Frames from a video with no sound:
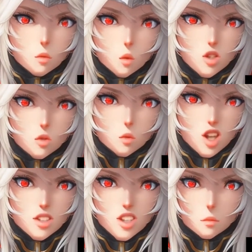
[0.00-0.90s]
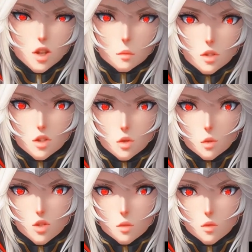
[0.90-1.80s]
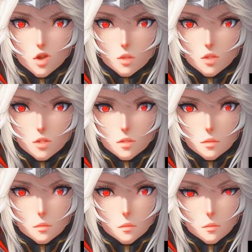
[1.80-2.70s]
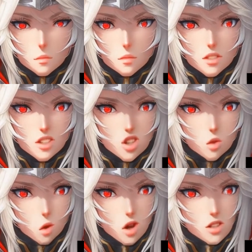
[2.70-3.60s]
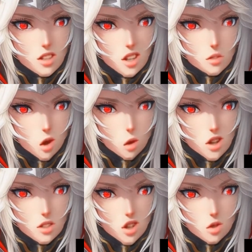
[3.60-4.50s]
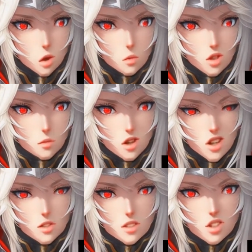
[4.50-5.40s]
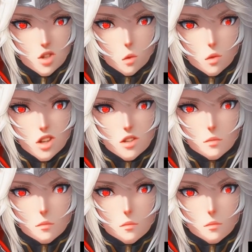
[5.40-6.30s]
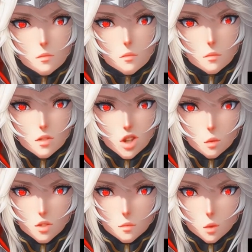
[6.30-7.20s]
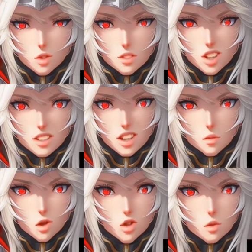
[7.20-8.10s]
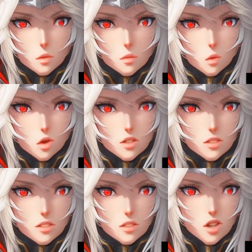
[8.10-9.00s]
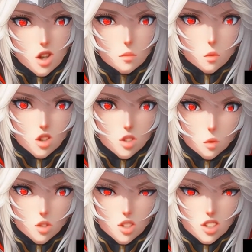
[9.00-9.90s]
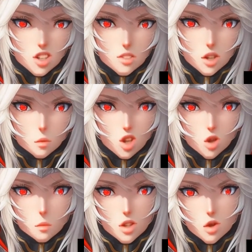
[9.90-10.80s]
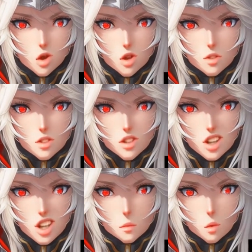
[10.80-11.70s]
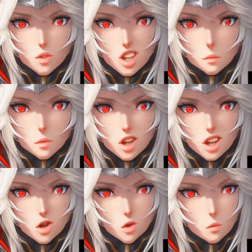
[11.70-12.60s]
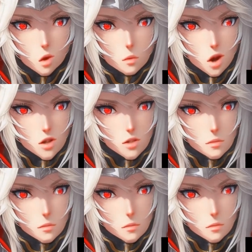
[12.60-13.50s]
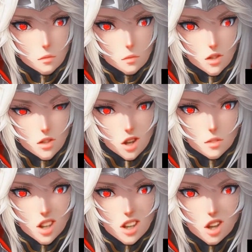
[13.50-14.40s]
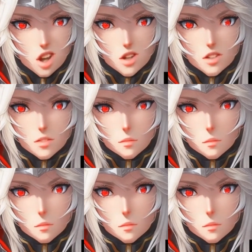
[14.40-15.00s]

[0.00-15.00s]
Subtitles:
One's reality might be an illusion for other. Didn't you want it to live according to your own little fantasy story? It was a voice I had never heard before, a voice which did not sound human at all, and more like a mechanical robot. Not that I care.